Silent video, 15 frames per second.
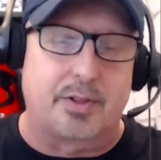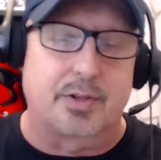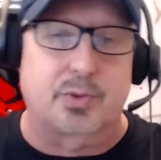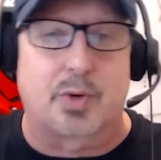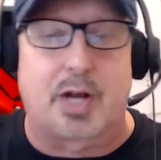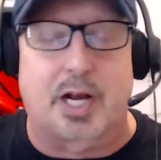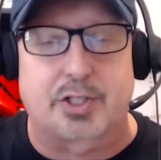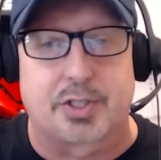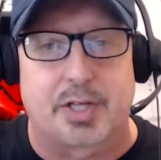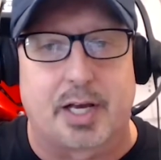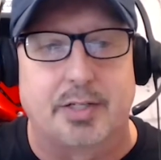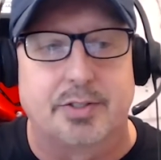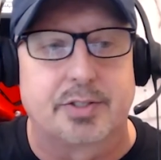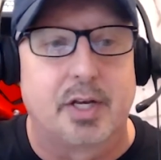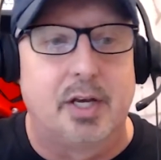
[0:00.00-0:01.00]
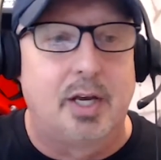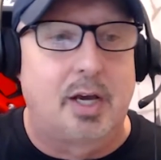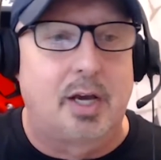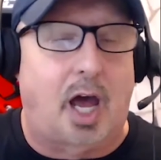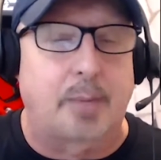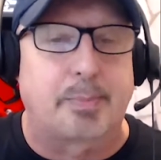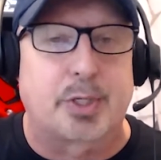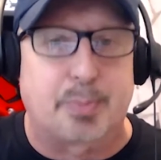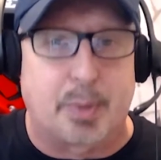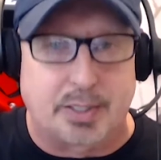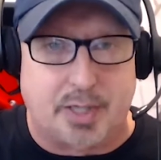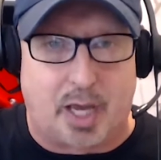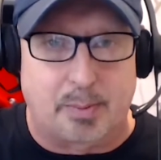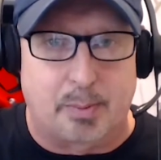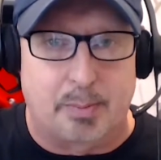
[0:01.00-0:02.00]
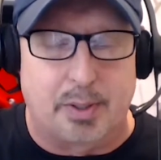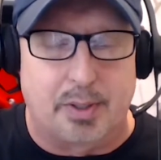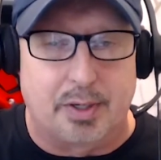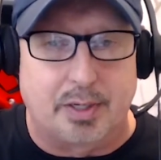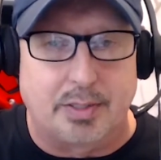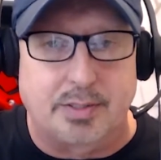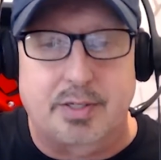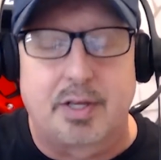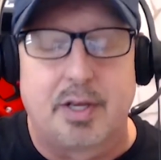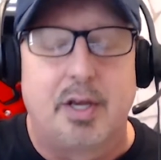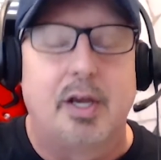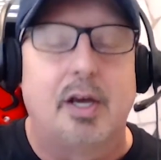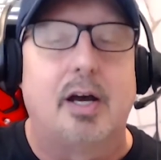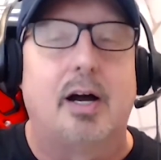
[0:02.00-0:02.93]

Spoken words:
this one actually has hyperspace capabilities,